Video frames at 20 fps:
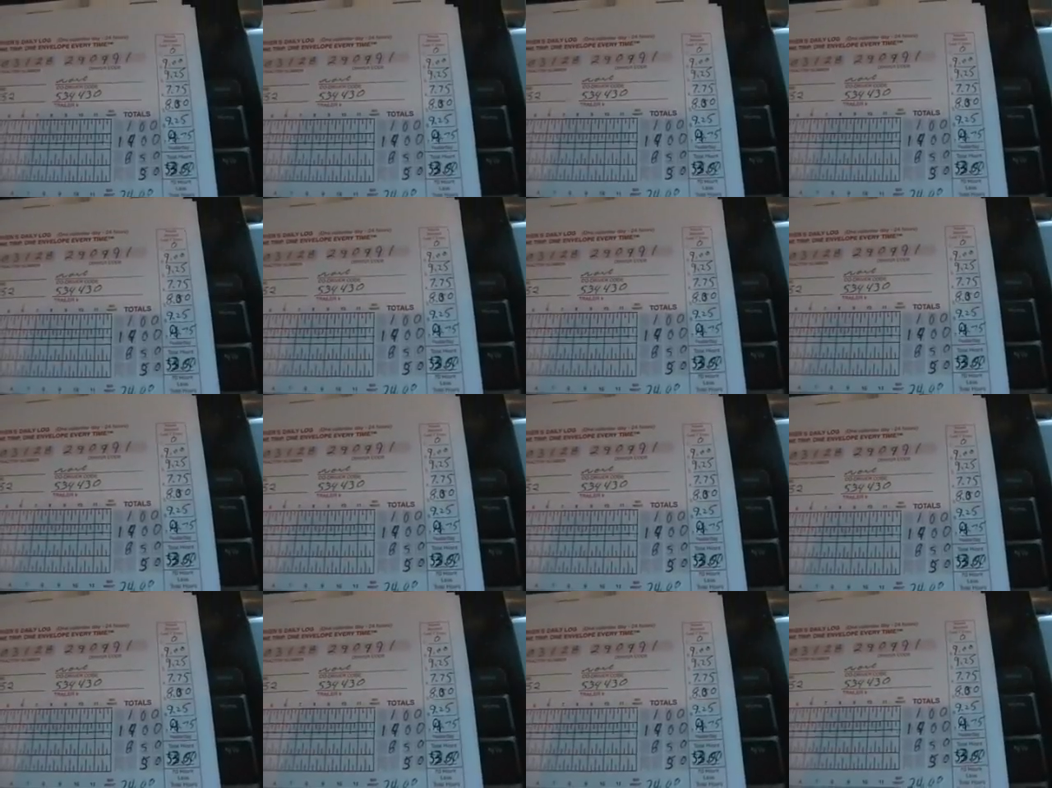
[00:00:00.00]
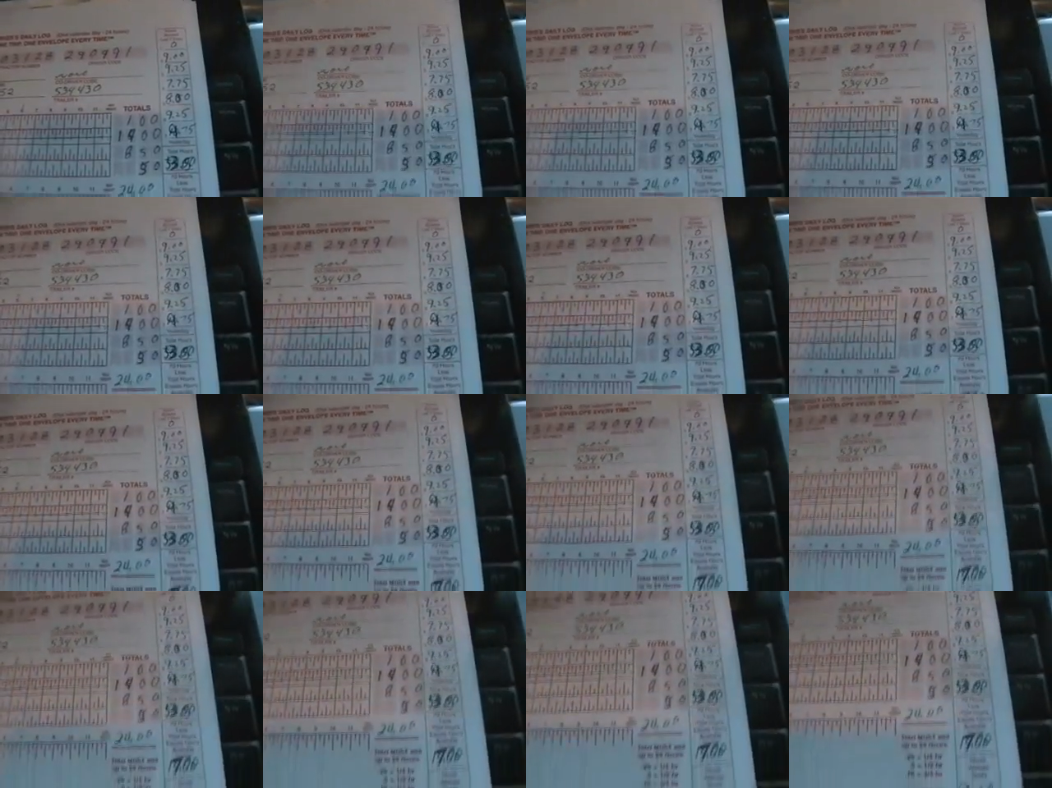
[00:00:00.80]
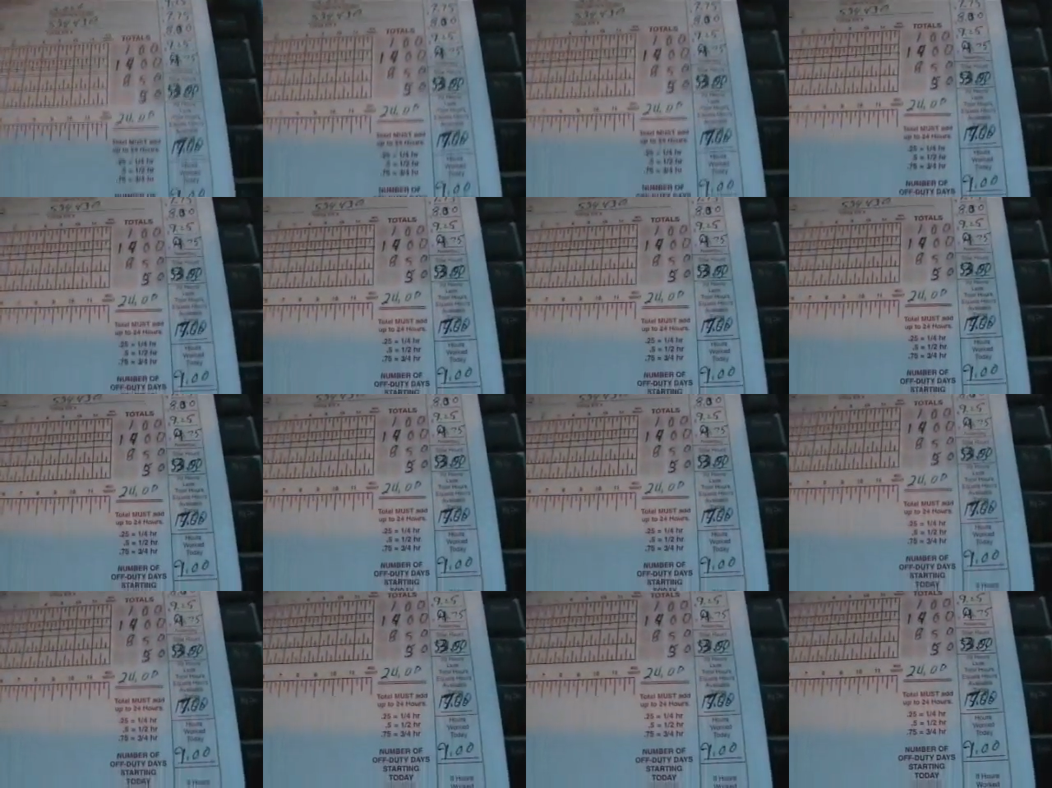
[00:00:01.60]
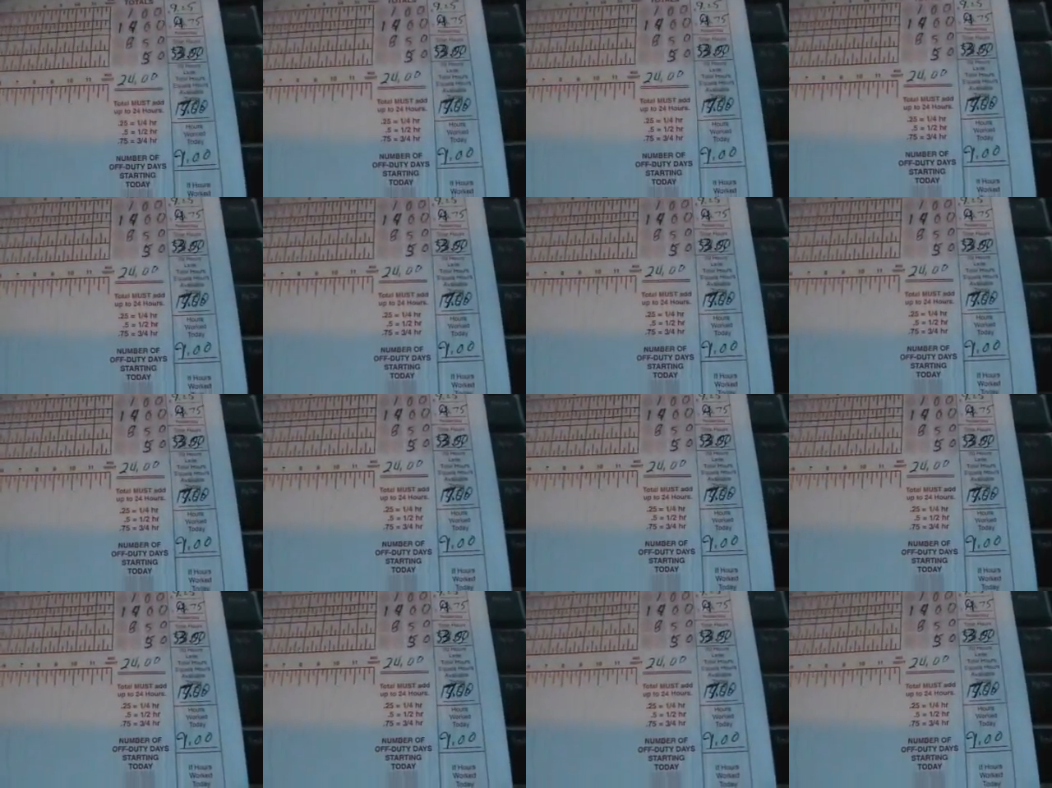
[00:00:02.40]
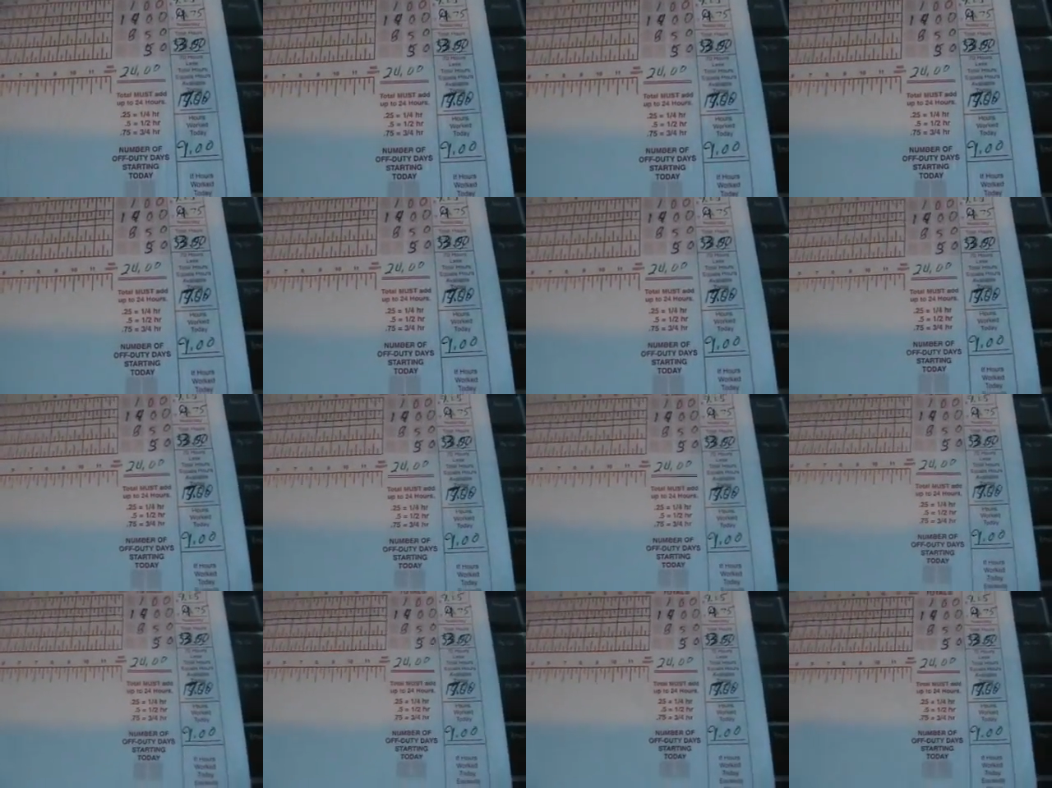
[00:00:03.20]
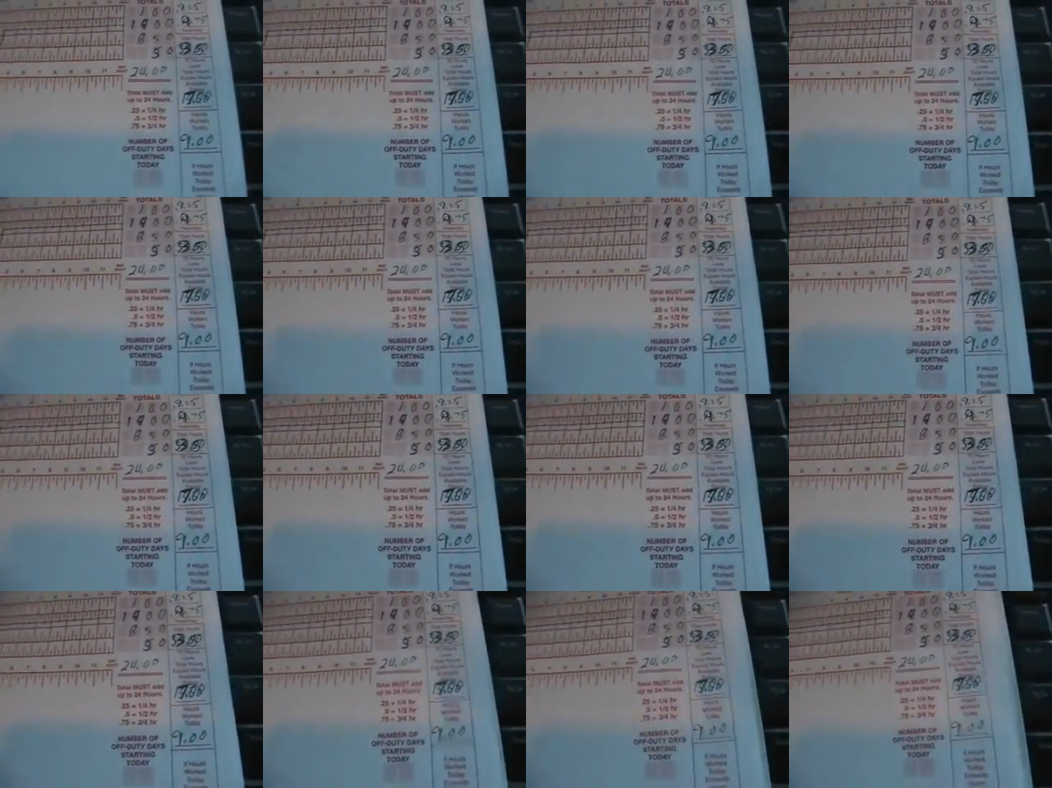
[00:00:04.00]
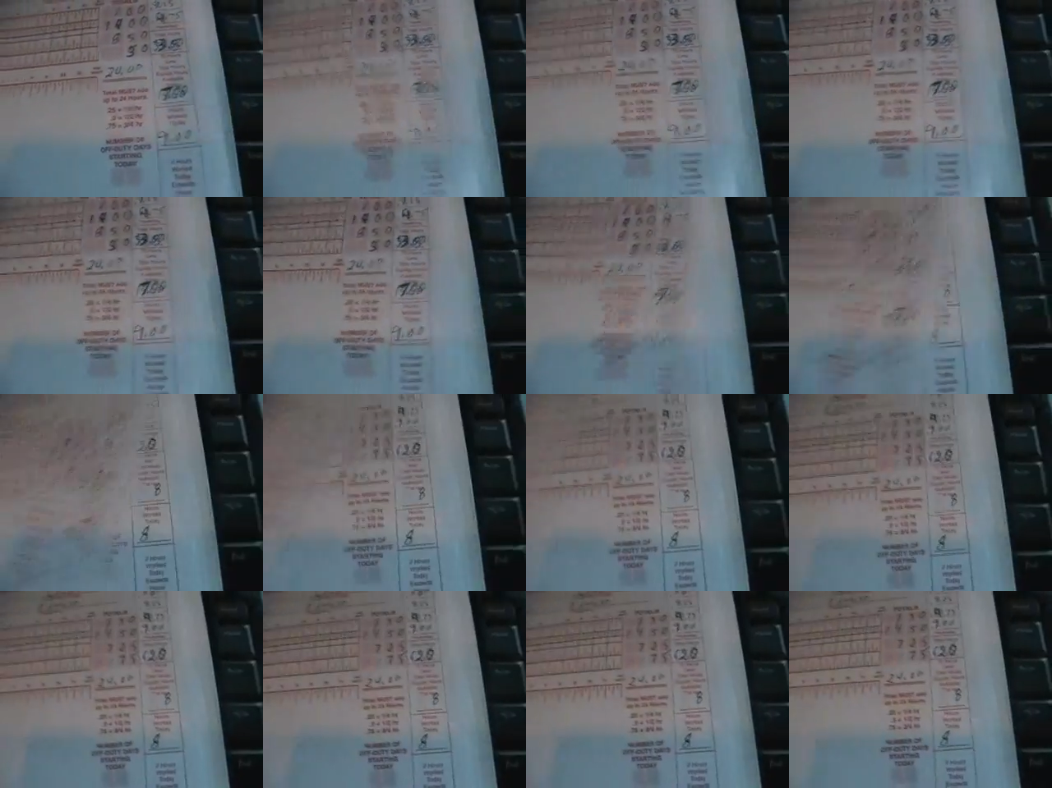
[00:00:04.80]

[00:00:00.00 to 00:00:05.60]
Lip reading: No face is visible, so there are no lips to read.